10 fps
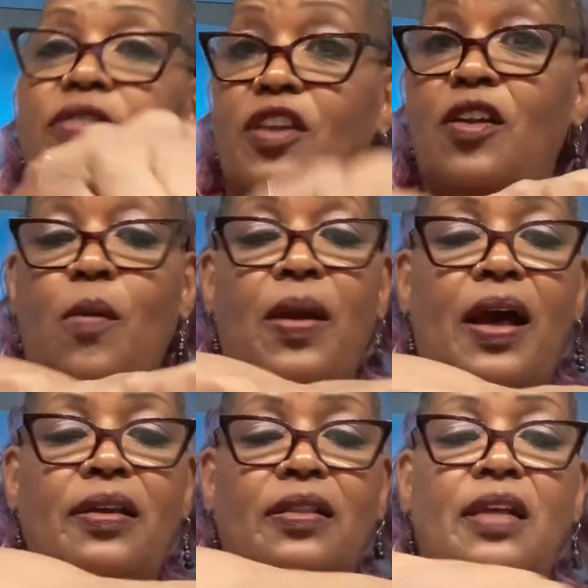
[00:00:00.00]
you know
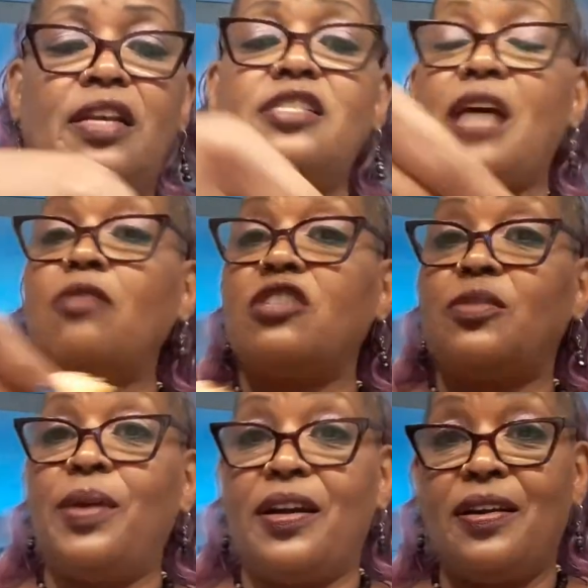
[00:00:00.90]
what? This sauce is
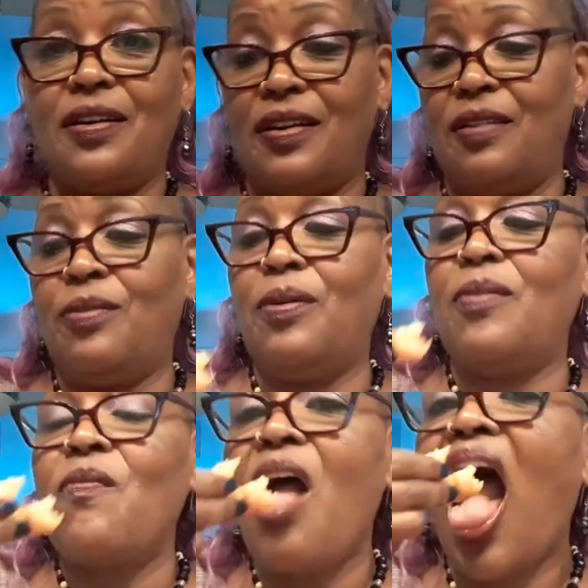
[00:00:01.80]
really good. Whew.